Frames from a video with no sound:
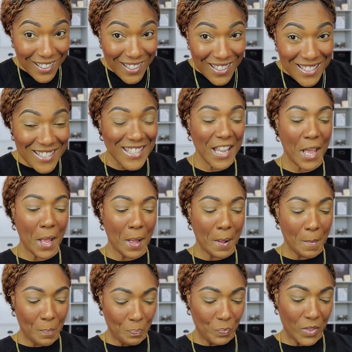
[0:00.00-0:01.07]
it,
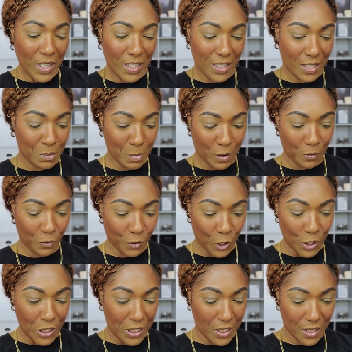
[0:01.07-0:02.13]
this is my
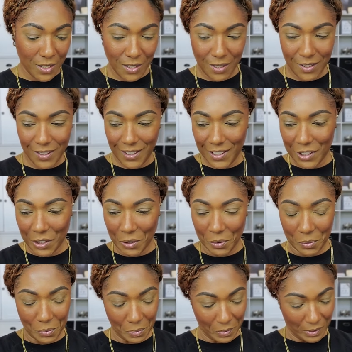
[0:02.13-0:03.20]
first, you
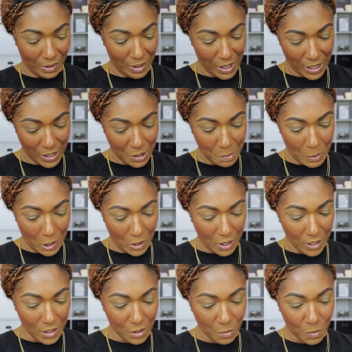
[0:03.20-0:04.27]
know,
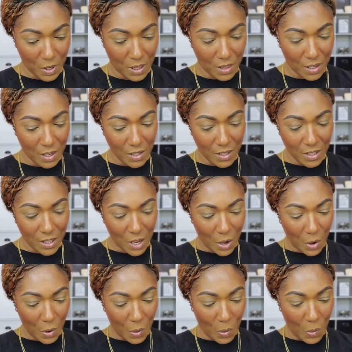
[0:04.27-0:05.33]
experience with it.
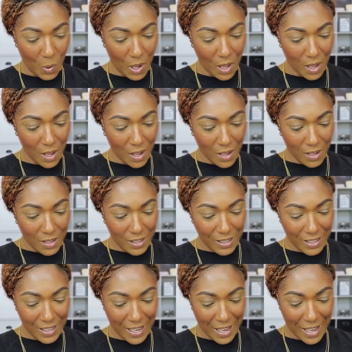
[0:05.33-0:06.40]
So
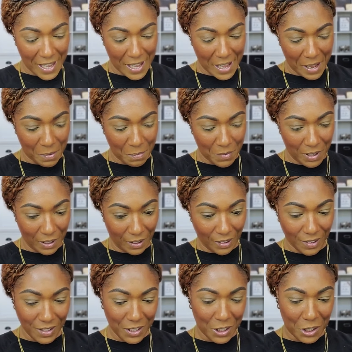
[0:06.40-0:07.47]
yeah, I'm
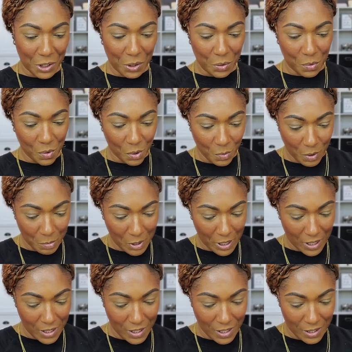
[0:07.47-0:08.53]
not sure. What am I
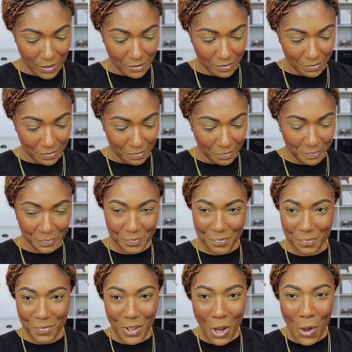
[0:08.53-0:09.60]
going to do?
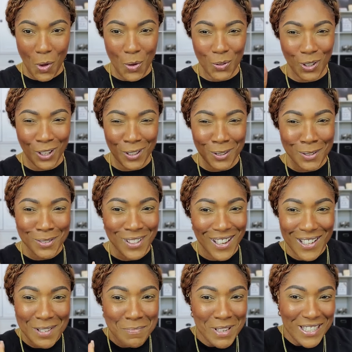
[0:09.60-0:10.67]
Hold on, hold
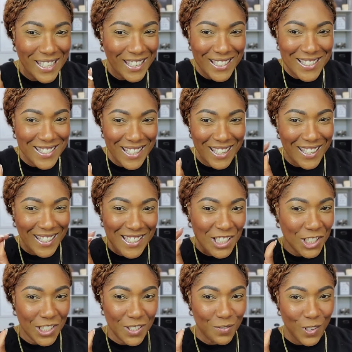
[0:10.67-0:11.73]
on. Let me take a second and
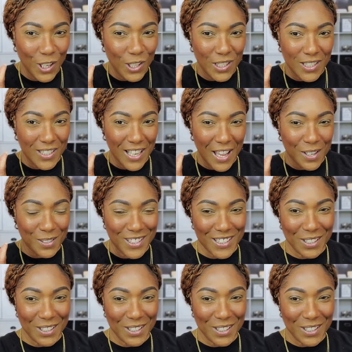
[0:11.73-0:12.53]
just figure this out.